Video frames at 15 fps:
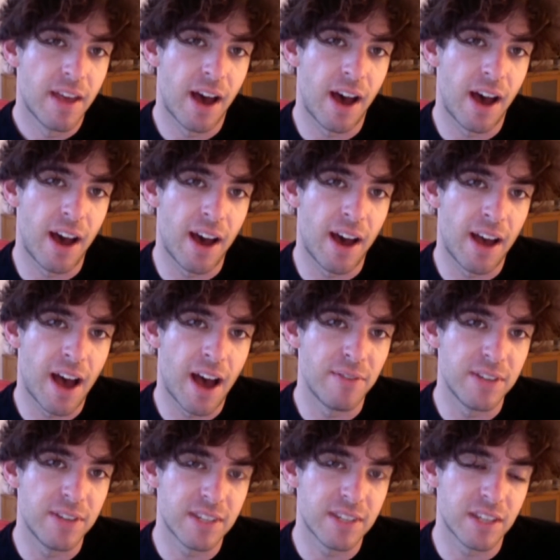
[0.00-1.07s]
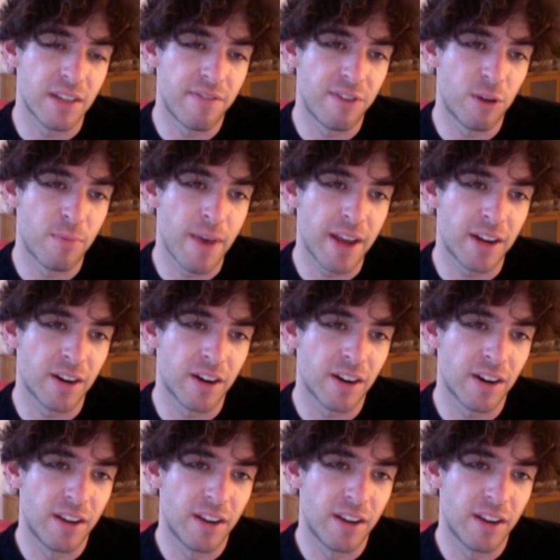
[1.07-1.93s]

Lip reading: Obviously the filmmaker,